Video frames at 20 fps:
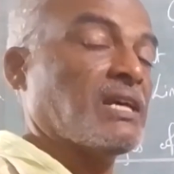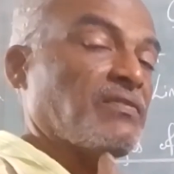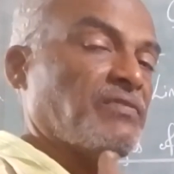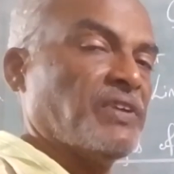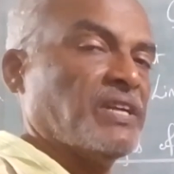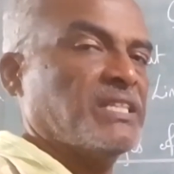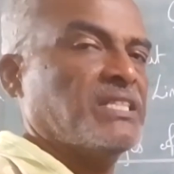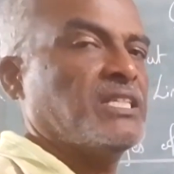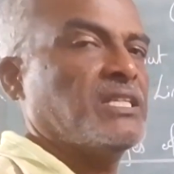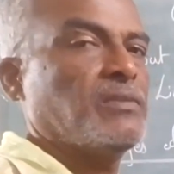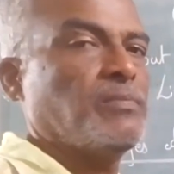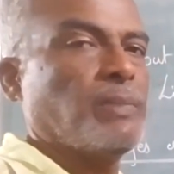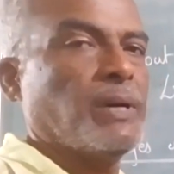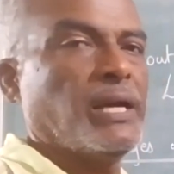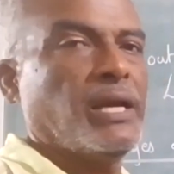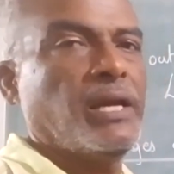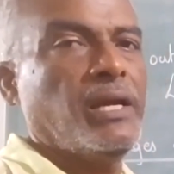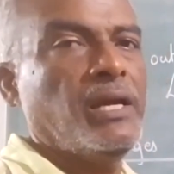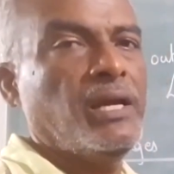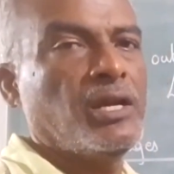
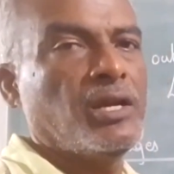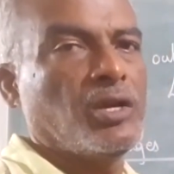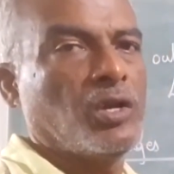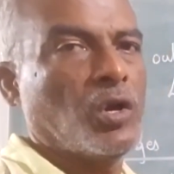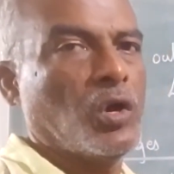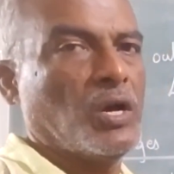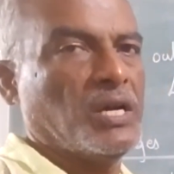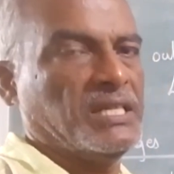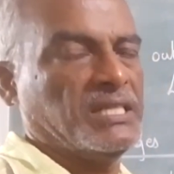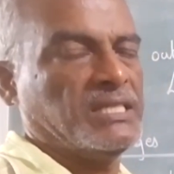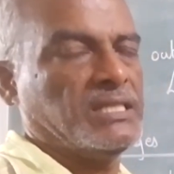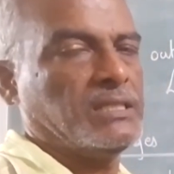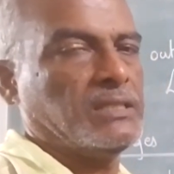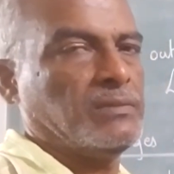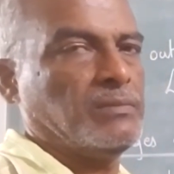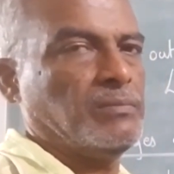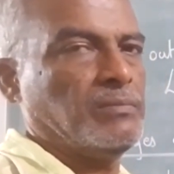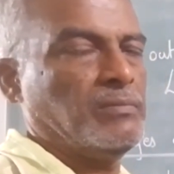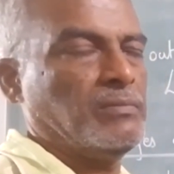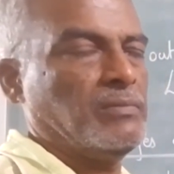affected by noise.
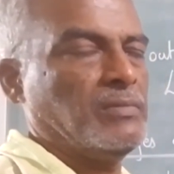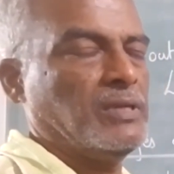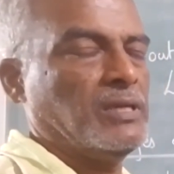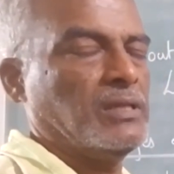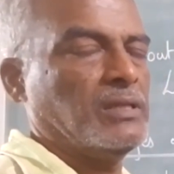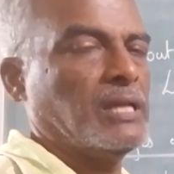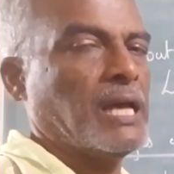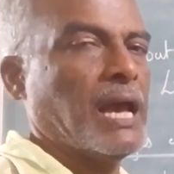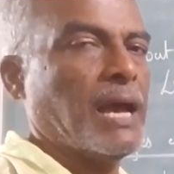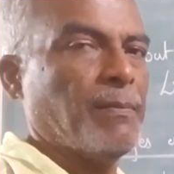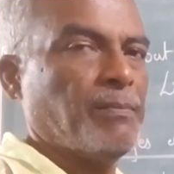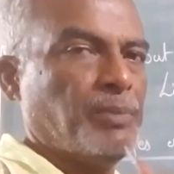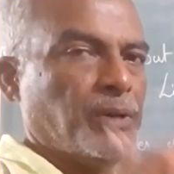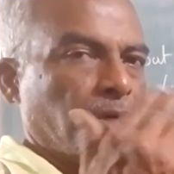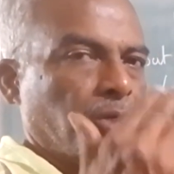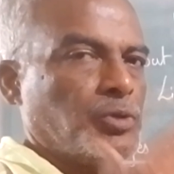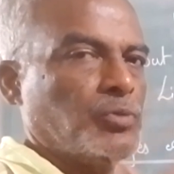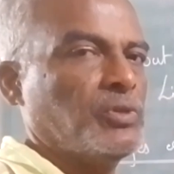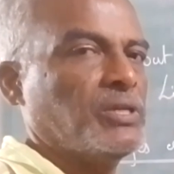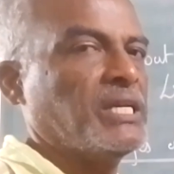The
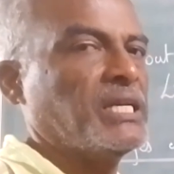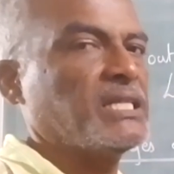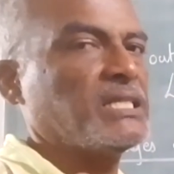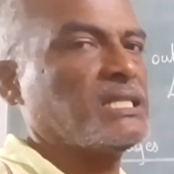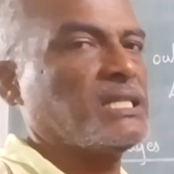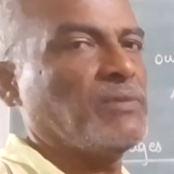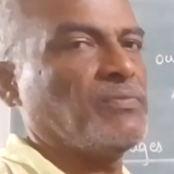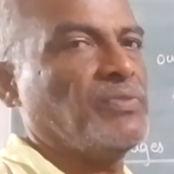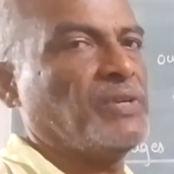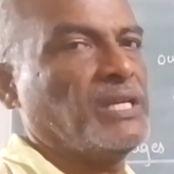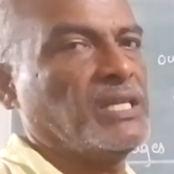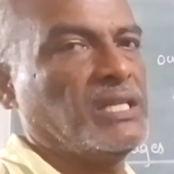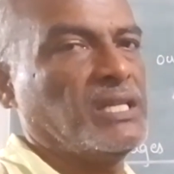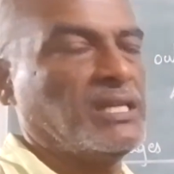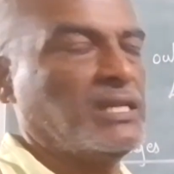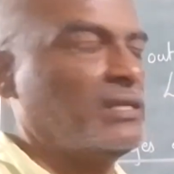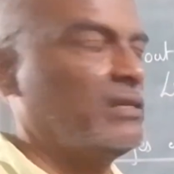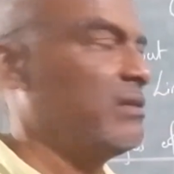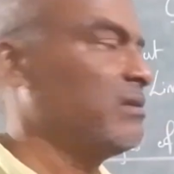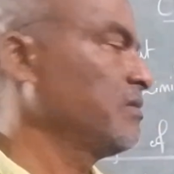amplitude gets
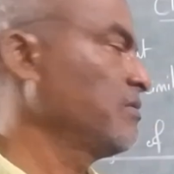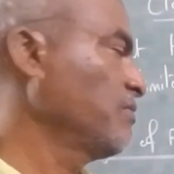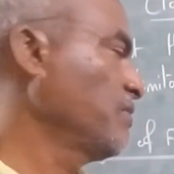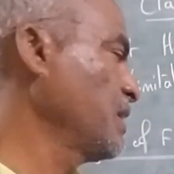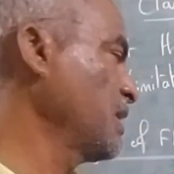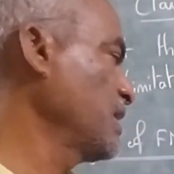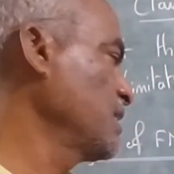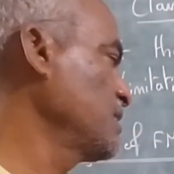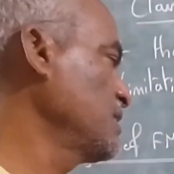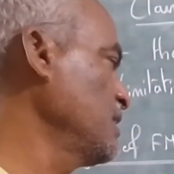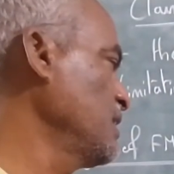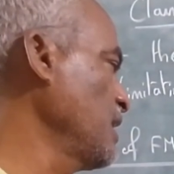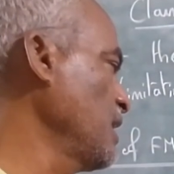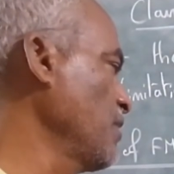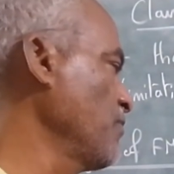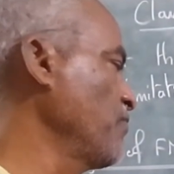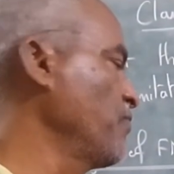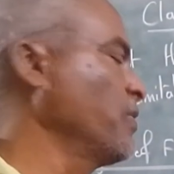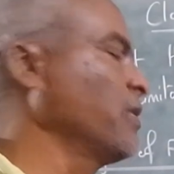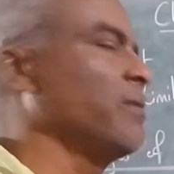affected. Whereas in
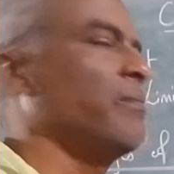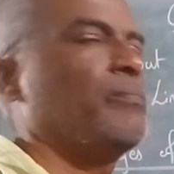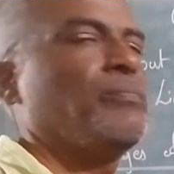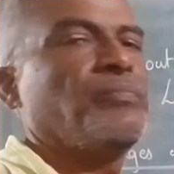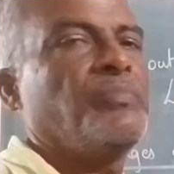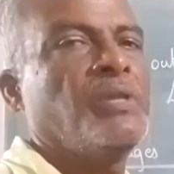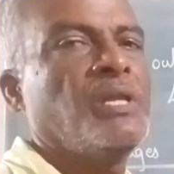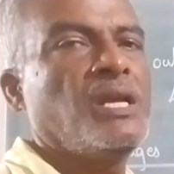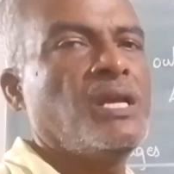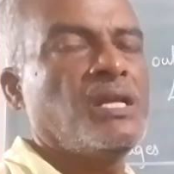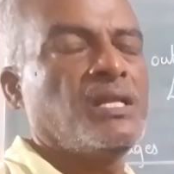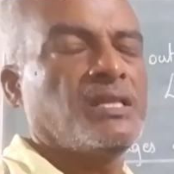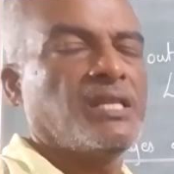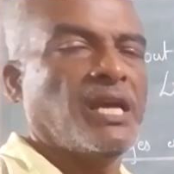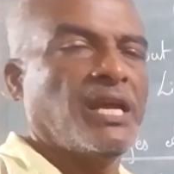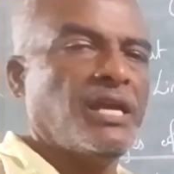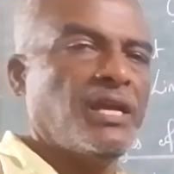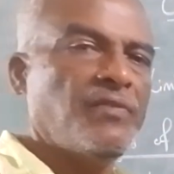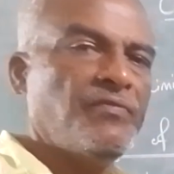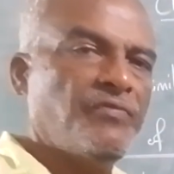FM,
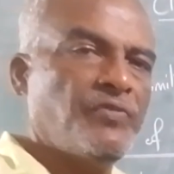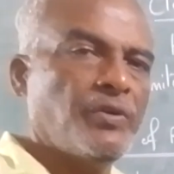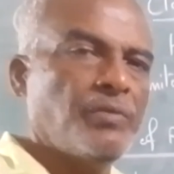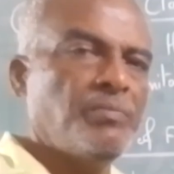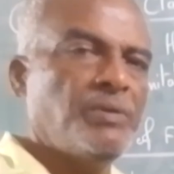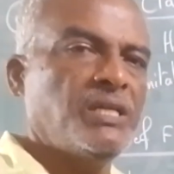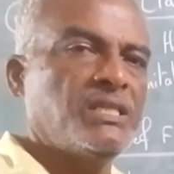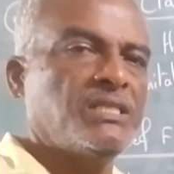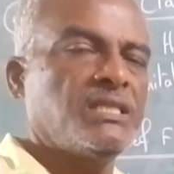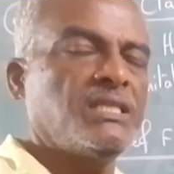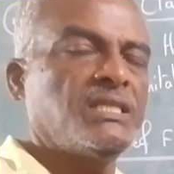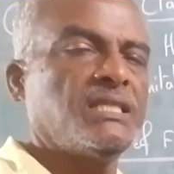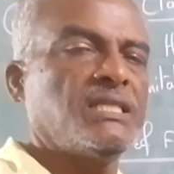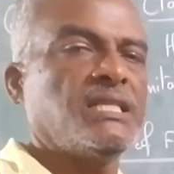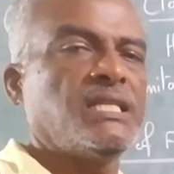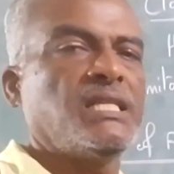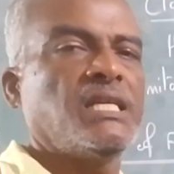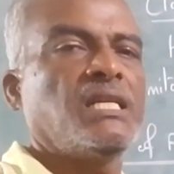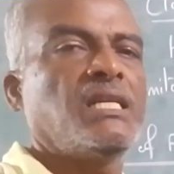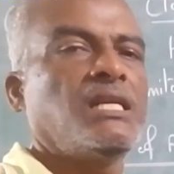the information
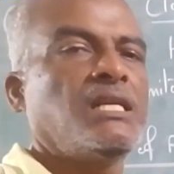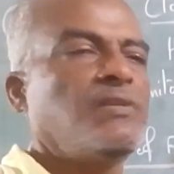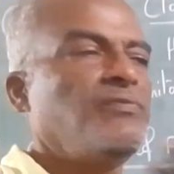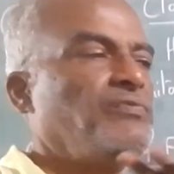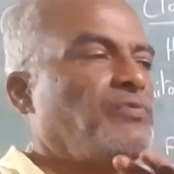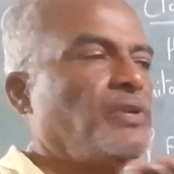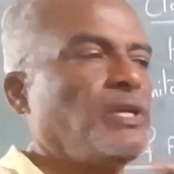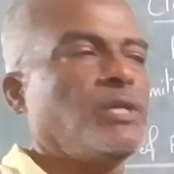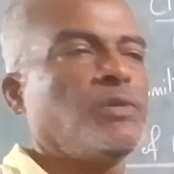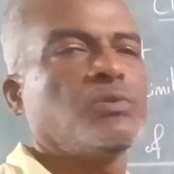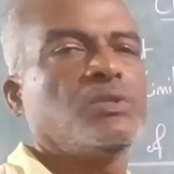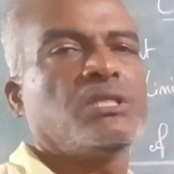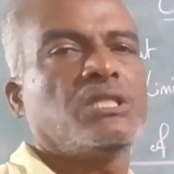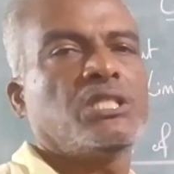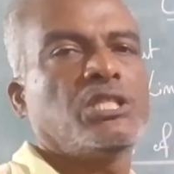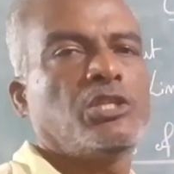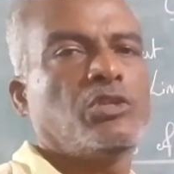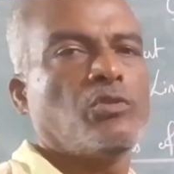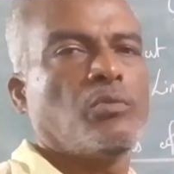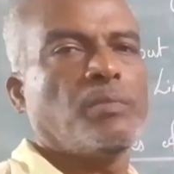is hidden in
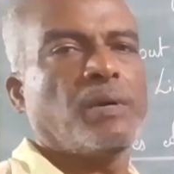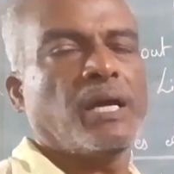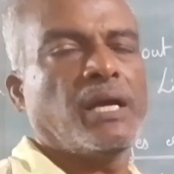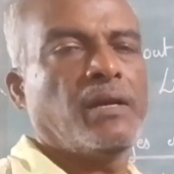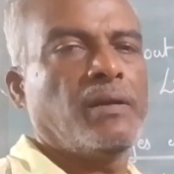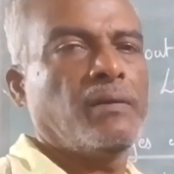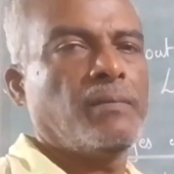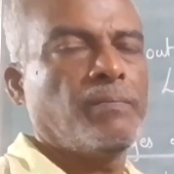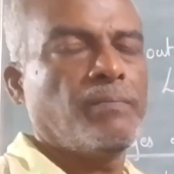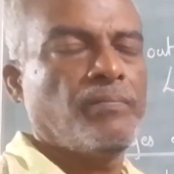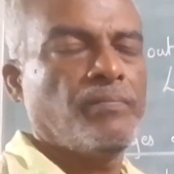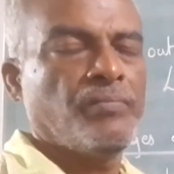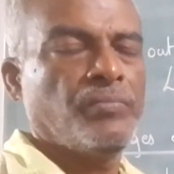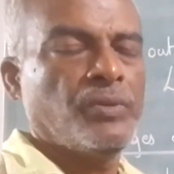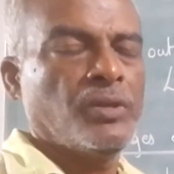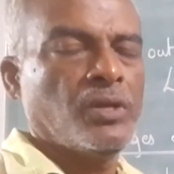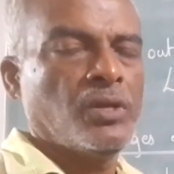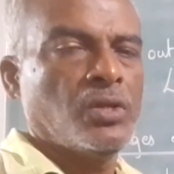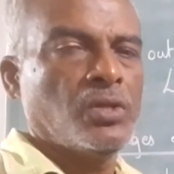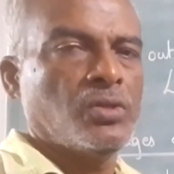frequency domain.
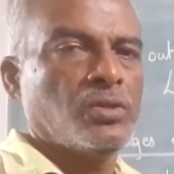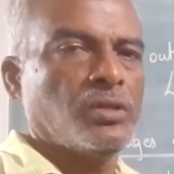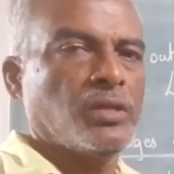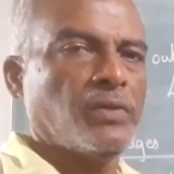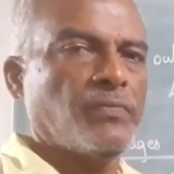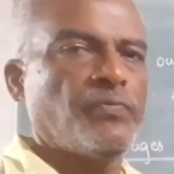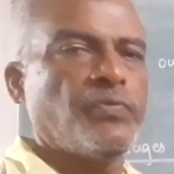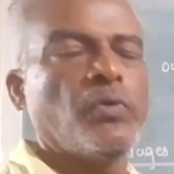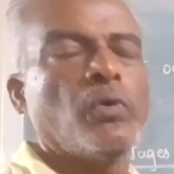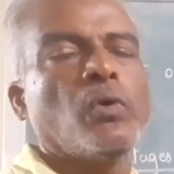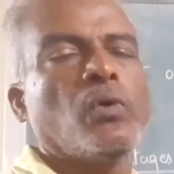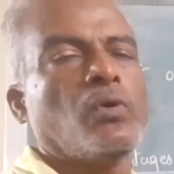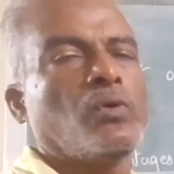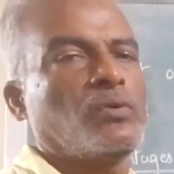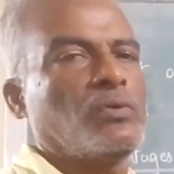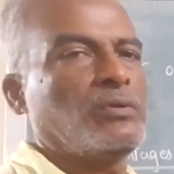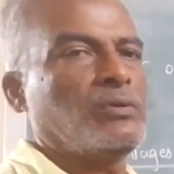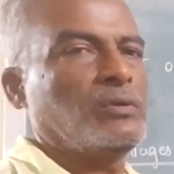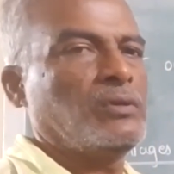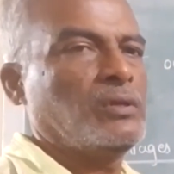
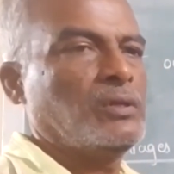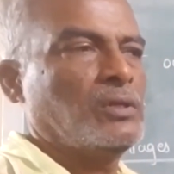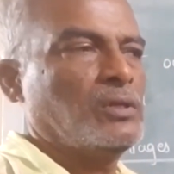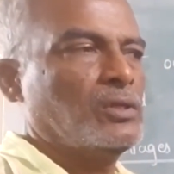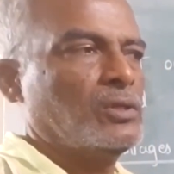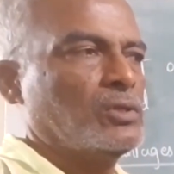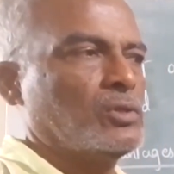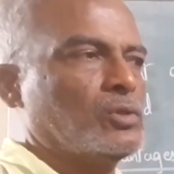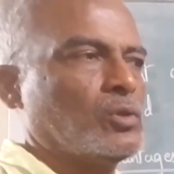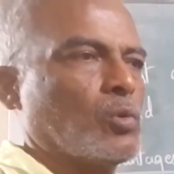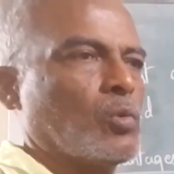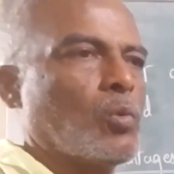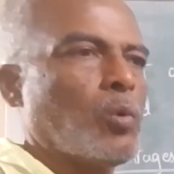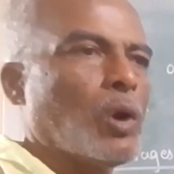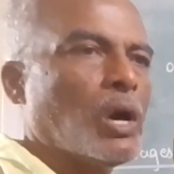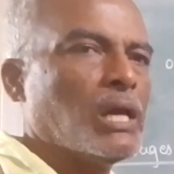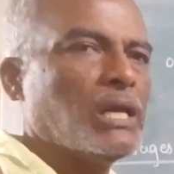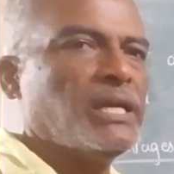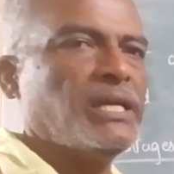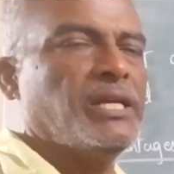Therefore, the
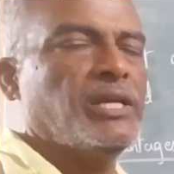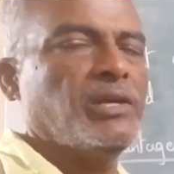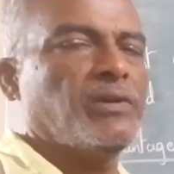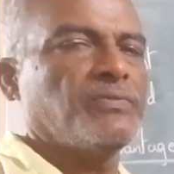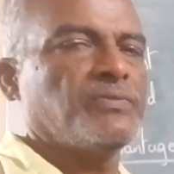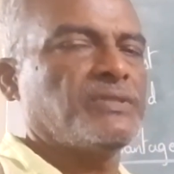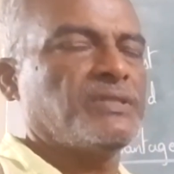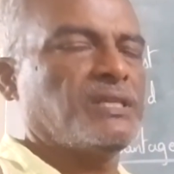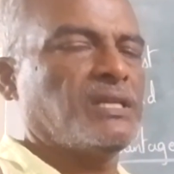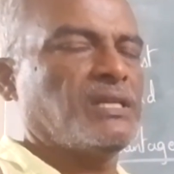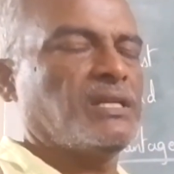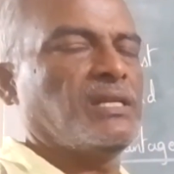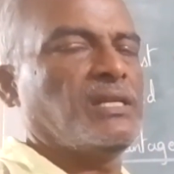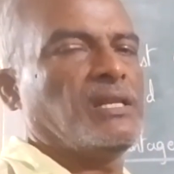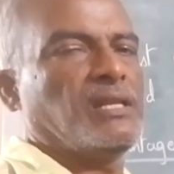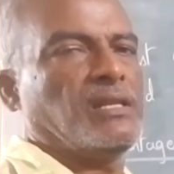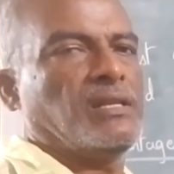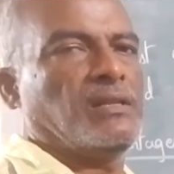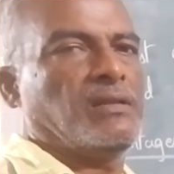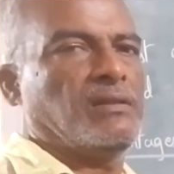quality of
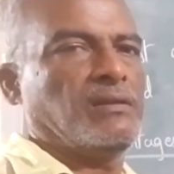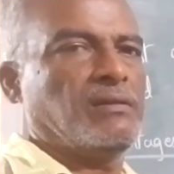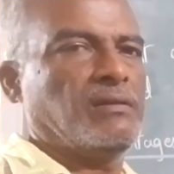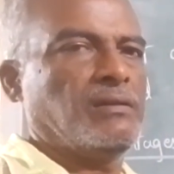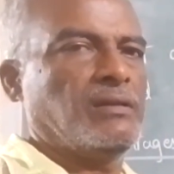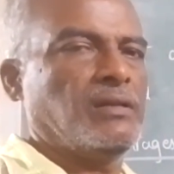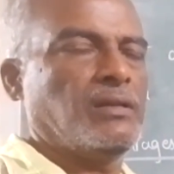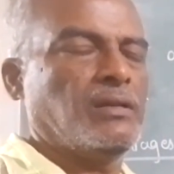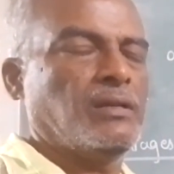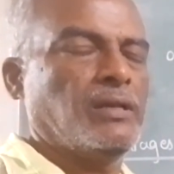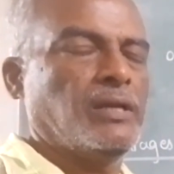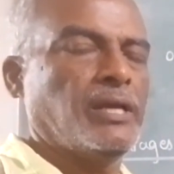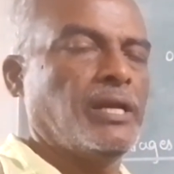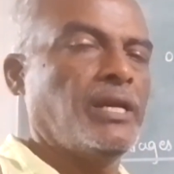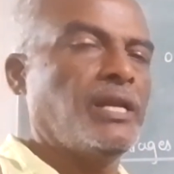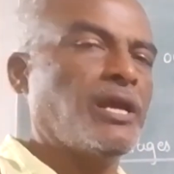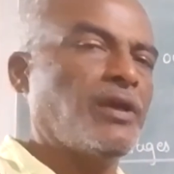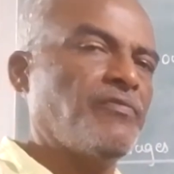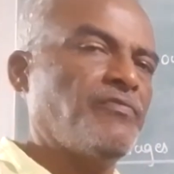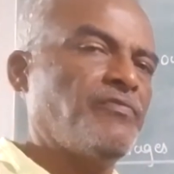signal in